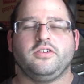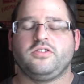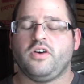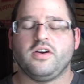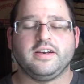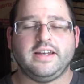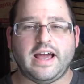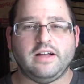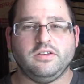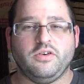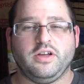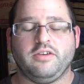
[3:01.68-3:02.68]
start
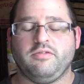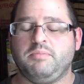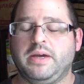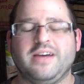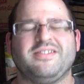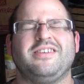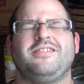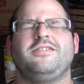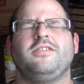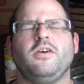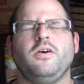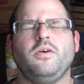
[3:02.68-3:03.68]
downloading, because it's
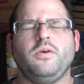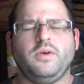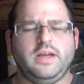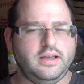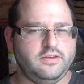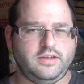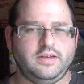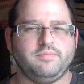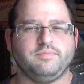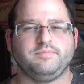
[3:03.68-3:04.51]
so easy.